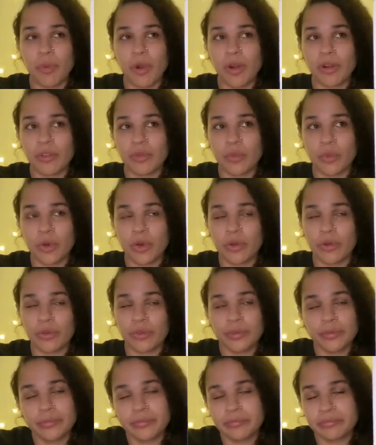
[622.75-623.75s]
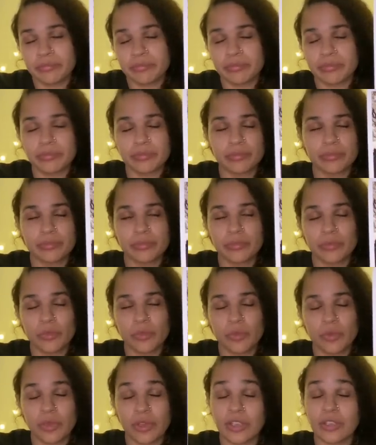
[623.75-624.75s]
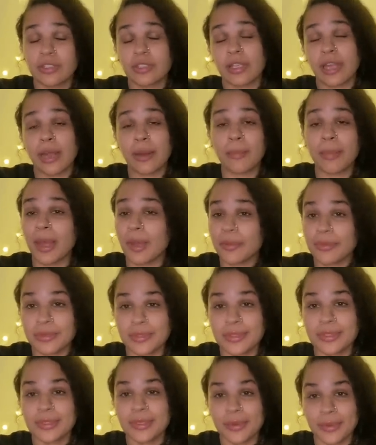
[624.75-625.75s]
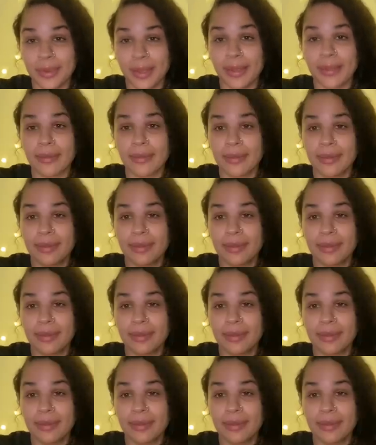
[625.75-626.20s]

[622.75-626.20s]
part of the world where there's a lot of mountains. Okay.